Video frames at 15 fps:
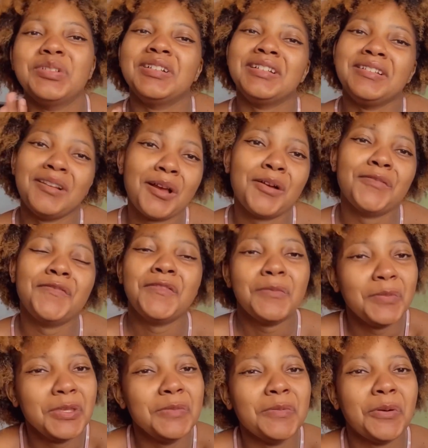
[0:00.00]
love the
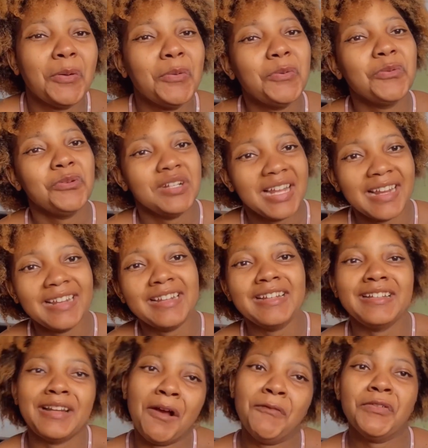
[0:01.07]
people who like
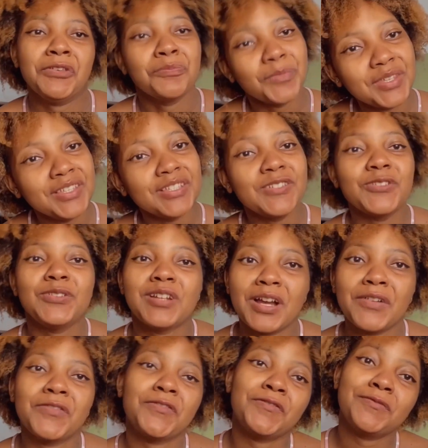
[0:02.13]
loving me to
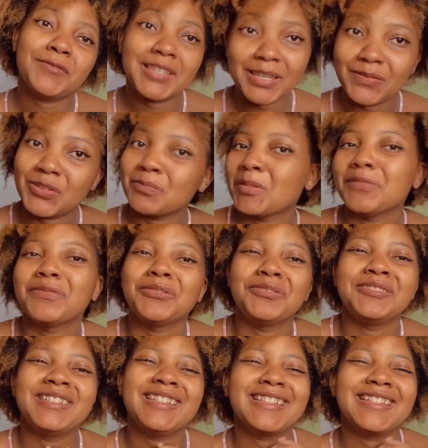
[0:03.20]
love giving me food.